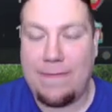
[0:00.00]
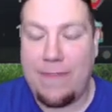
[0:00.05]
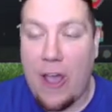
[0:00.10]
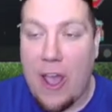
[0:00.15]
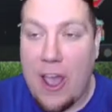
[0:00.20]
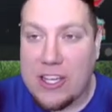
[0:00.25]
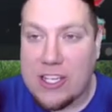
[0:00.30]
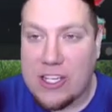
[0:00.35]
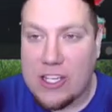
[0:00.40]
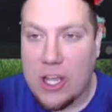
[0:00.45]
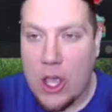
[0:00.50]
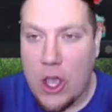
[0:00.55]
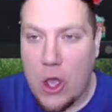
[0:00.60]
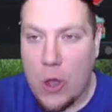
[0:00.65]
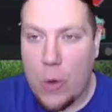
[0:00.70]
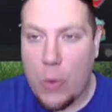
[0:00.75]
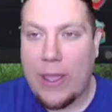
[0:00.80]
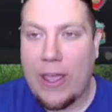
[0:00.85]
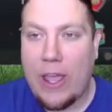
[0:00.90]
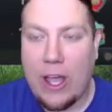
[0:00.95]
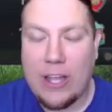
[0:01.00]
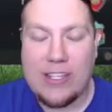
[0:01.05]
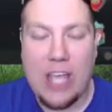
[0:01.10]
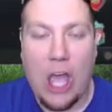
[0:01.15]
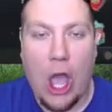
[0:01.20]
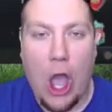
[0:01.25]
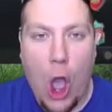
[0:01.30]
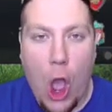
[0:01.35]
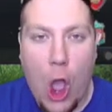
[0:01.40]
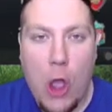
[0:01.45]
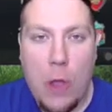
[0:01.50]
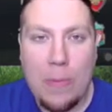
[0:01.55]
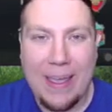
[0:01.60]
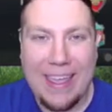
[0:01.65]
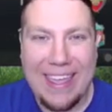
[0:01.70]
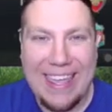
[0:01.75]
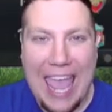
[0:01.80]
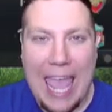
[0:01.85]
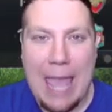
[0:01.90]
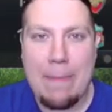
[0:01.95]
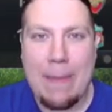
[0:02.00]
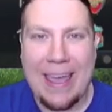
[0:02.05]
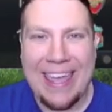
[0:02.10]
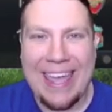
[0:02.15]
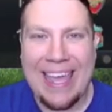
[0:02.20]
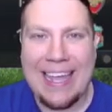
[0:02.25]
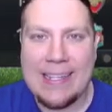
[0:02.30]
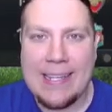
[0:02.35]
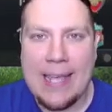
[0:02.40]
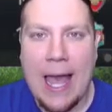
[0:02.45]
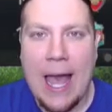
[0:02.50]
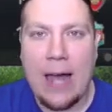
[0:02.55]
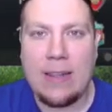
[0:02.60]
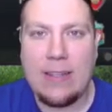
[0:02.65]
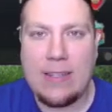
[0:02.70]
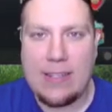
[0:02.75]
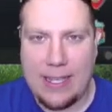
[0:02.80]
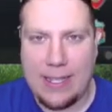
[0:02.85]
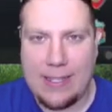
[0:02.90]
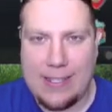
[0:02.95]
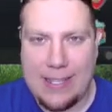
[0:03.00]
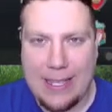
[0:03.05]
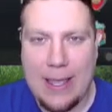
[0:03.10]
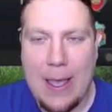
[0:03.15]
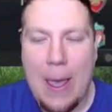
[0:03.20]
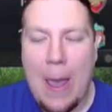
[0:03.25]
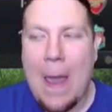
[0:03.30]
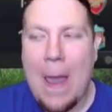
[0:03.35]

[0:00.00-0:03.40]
First, we got a home game against Hull City,